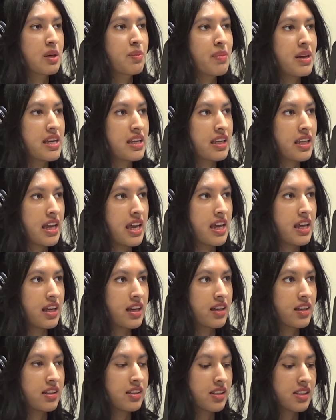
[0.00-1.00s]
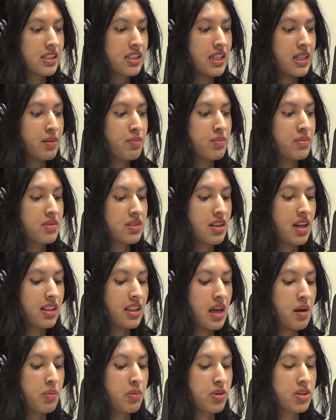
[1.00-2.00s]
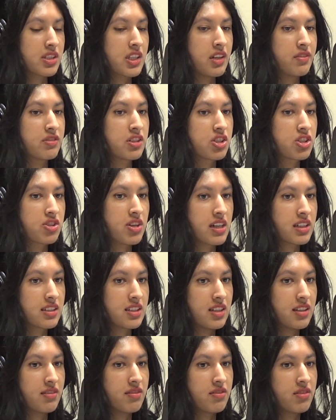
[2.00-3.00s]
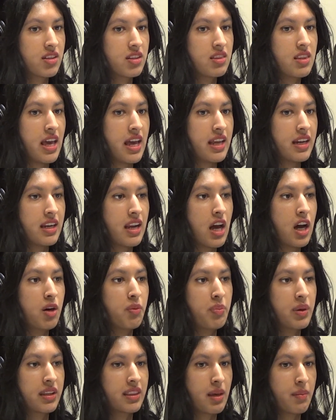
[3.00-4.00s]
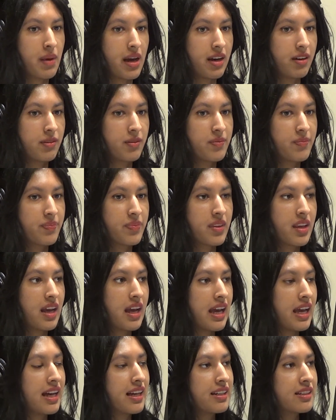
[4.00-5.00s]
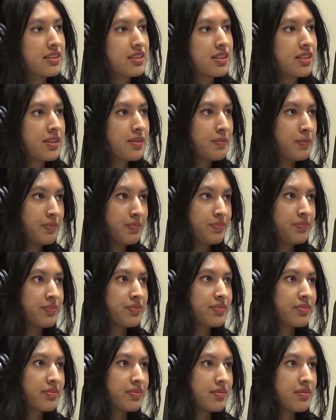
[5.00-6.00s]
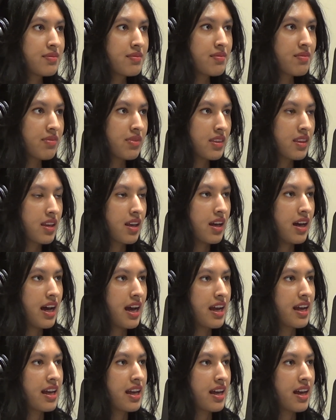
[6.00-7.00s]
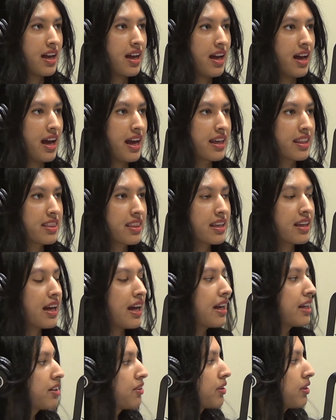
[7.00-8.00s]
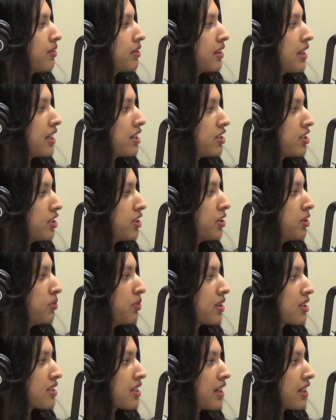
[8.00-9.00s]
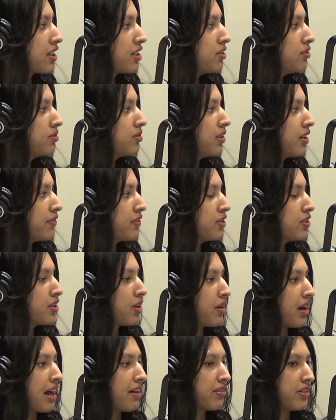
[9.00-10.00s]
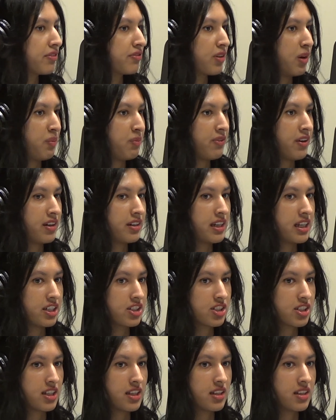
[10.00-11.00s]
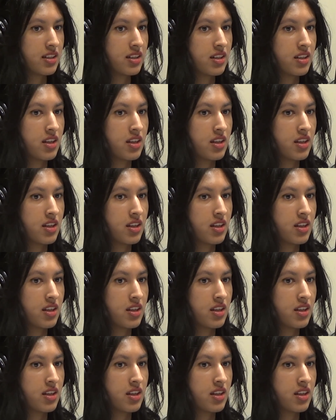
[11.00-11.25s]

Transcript: making seems a lot more self-destructive than helping them out. And I think I agree with that too, where it's like if you don't have a firm foundation,